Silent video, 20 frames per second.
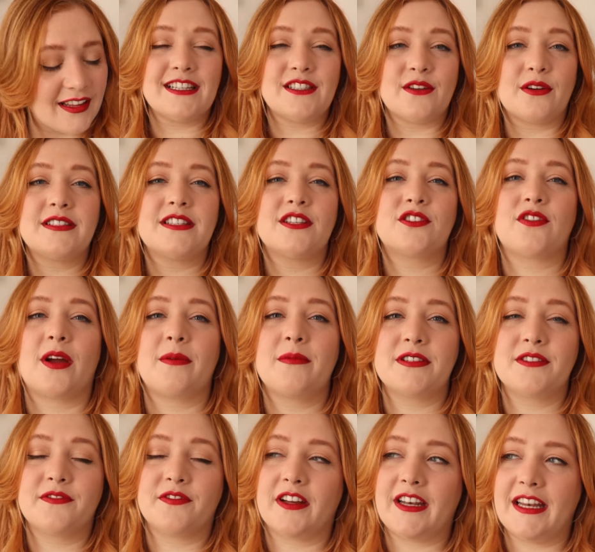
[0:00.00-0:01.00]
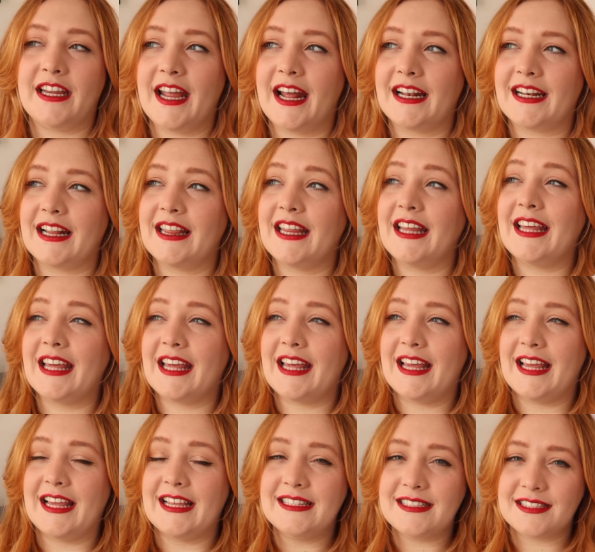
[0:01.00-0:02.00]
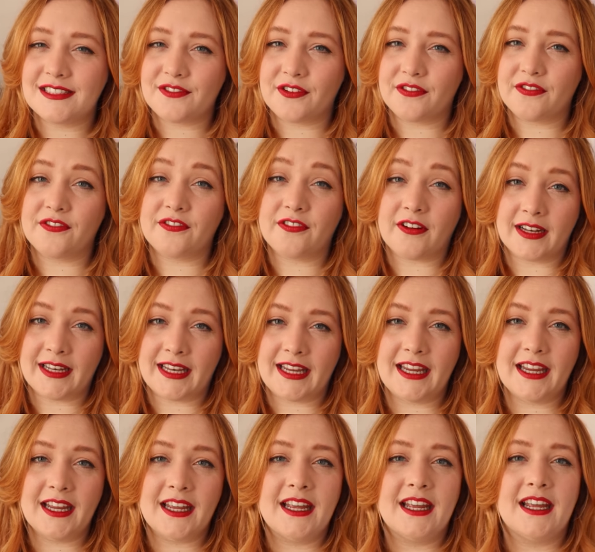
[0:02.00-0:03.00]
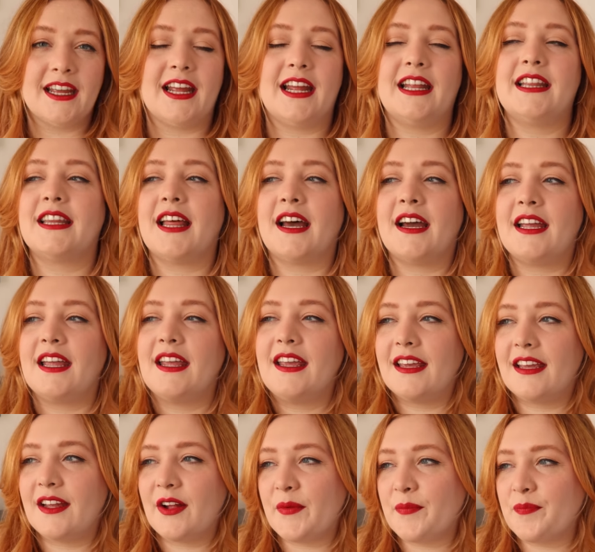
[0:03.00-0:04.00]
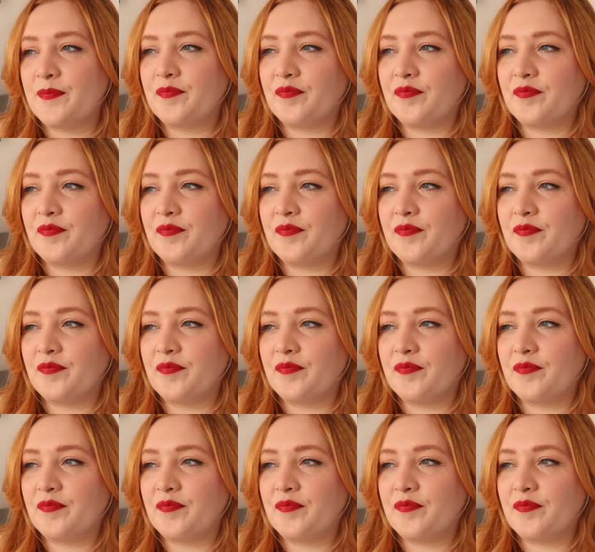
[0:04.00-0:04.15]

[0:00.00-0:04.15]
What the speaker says: It's always described as funny, and I think it is funny in like